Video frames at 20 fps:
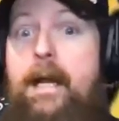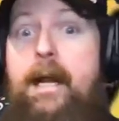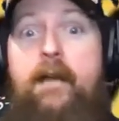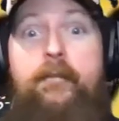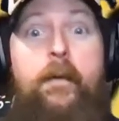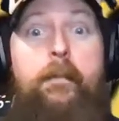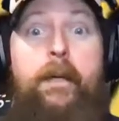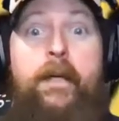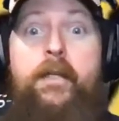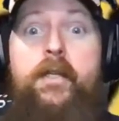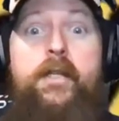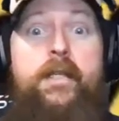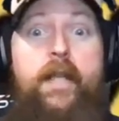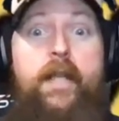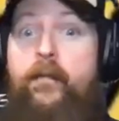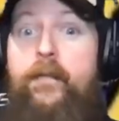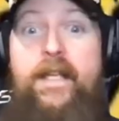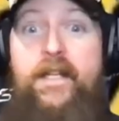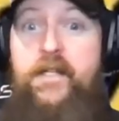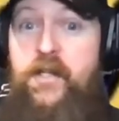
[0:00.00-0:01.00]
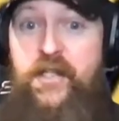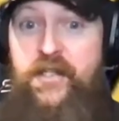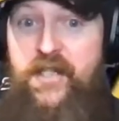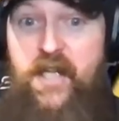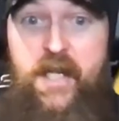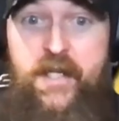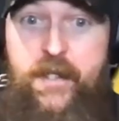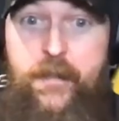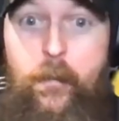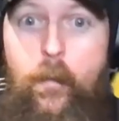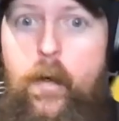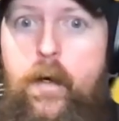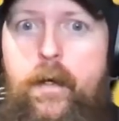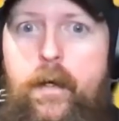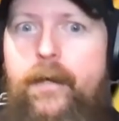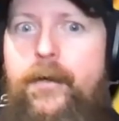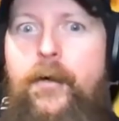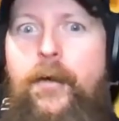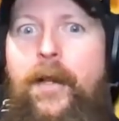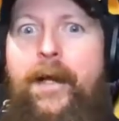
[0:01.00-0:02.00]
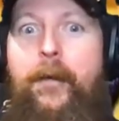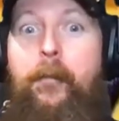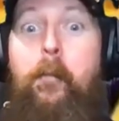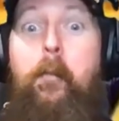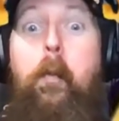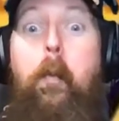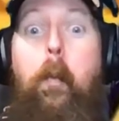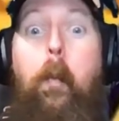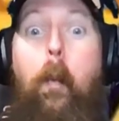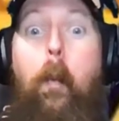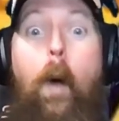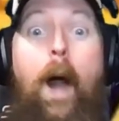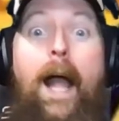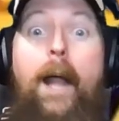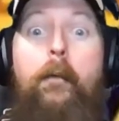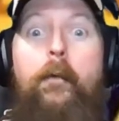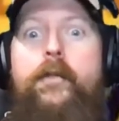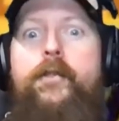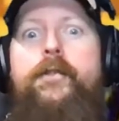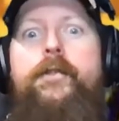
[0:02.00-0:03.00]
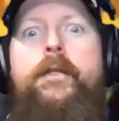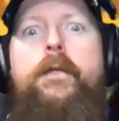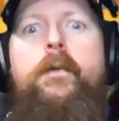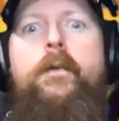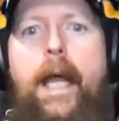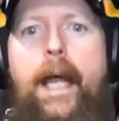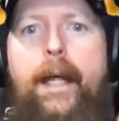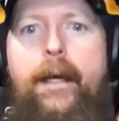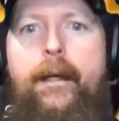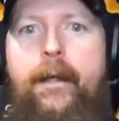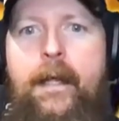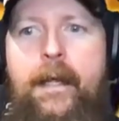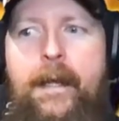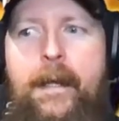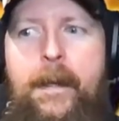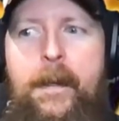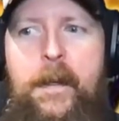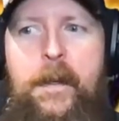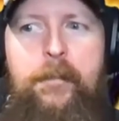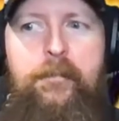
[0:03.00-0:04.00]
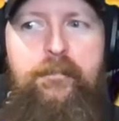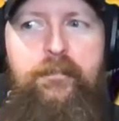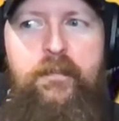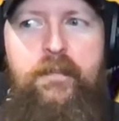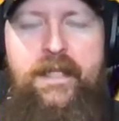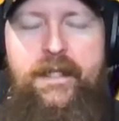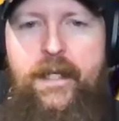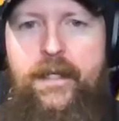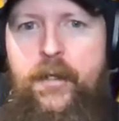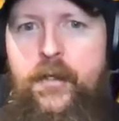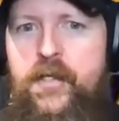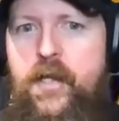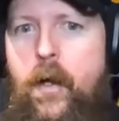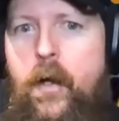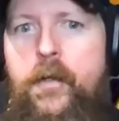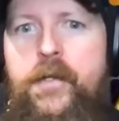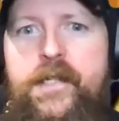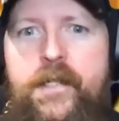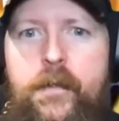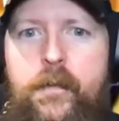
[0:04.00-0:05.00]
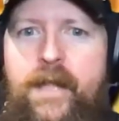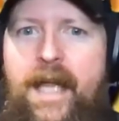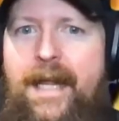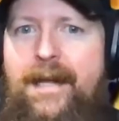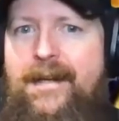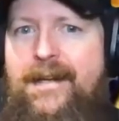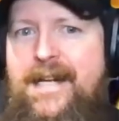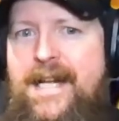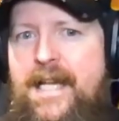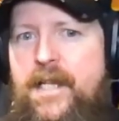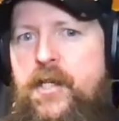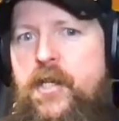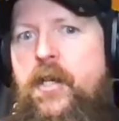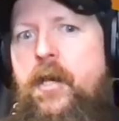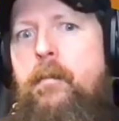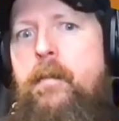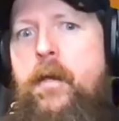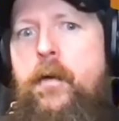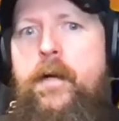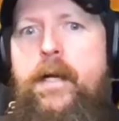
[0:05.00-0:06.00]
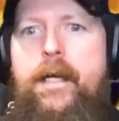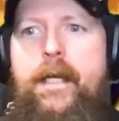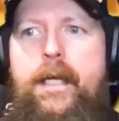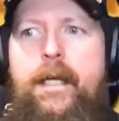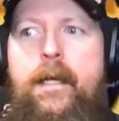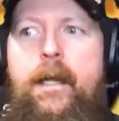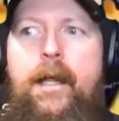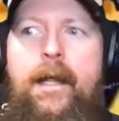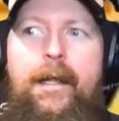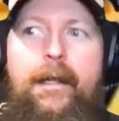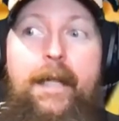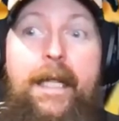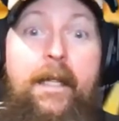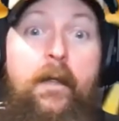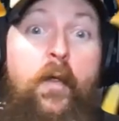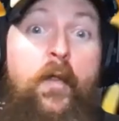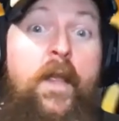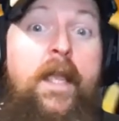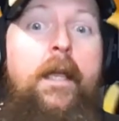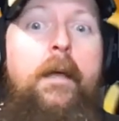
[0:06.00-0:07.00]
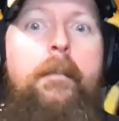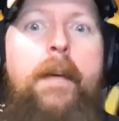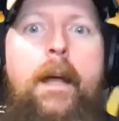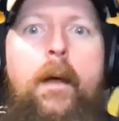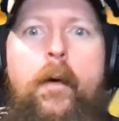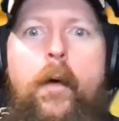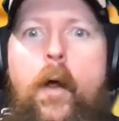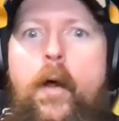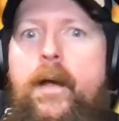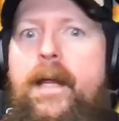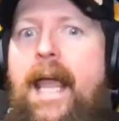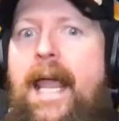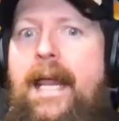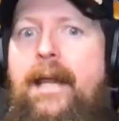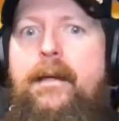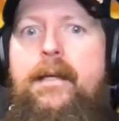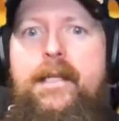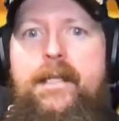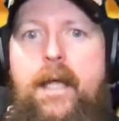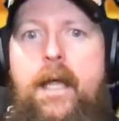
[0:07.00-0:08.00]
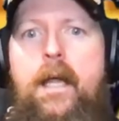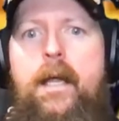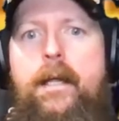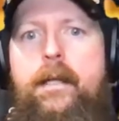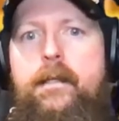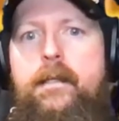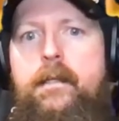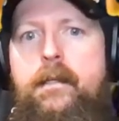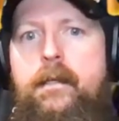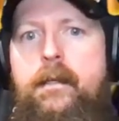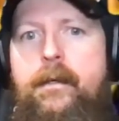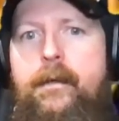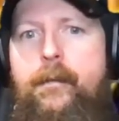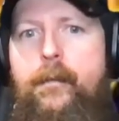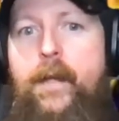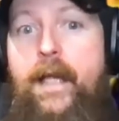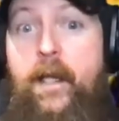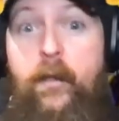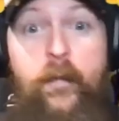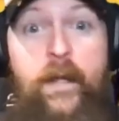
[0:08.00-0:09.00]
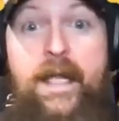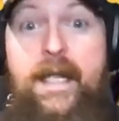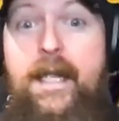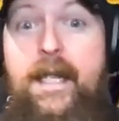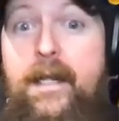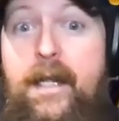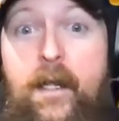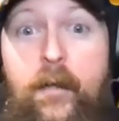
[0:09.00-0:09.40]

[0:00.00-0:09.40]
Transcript: you might have a bunch of stuff that just doesn't work, and you're like, yeah. why would you do that? Yeah. But then there's also that niche community. Like think about Arcane Designs. Like oh, if yeah.